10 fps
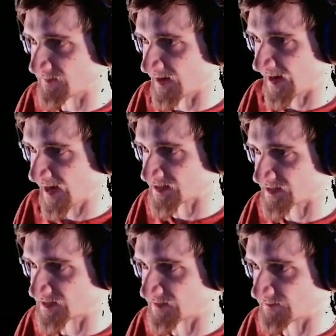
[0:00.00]
my
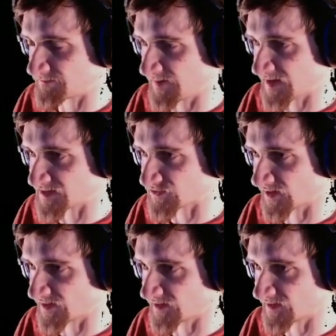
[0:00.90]
exit to the base
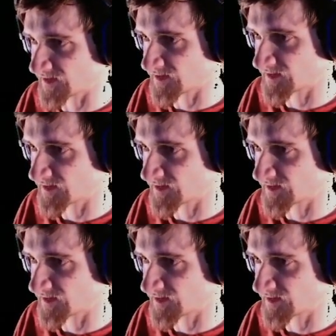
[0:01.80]
right here.